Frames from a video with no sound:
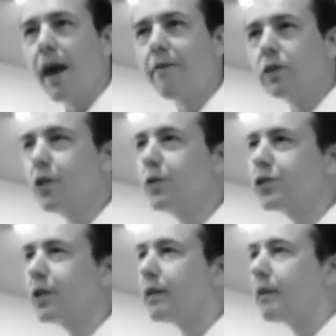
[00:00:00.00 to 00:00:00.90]

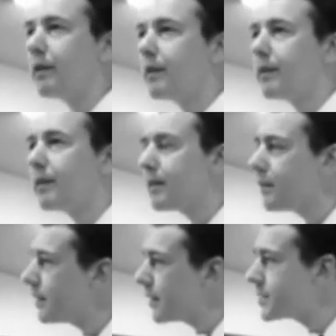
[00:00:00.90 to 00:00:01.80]
evolution
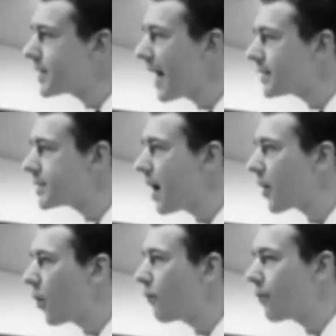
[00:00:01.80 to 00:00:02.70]
is that it's not
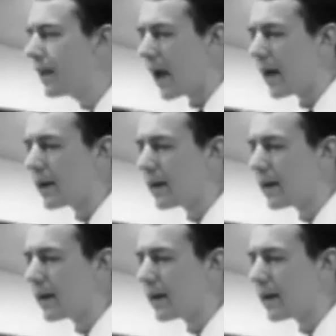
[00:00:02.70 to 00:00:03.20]
over yet.